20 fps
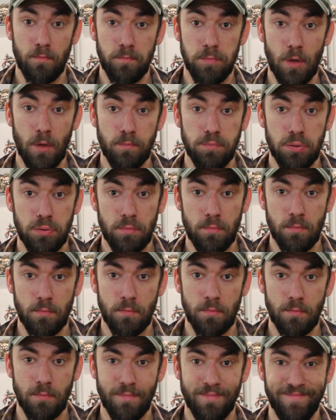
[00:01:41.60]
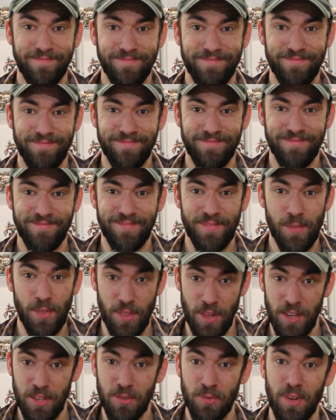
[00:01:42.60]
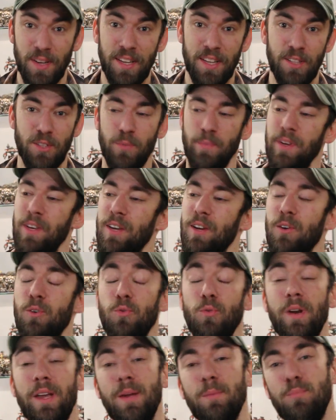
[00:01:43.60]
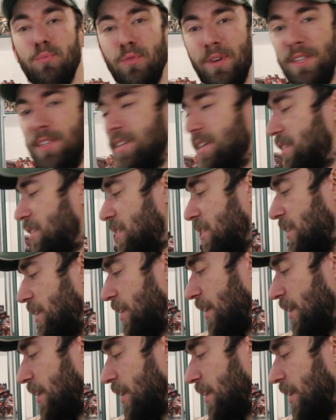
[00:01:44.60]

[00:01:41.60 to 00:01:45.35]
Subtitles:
Boop. This will need to be reprinted.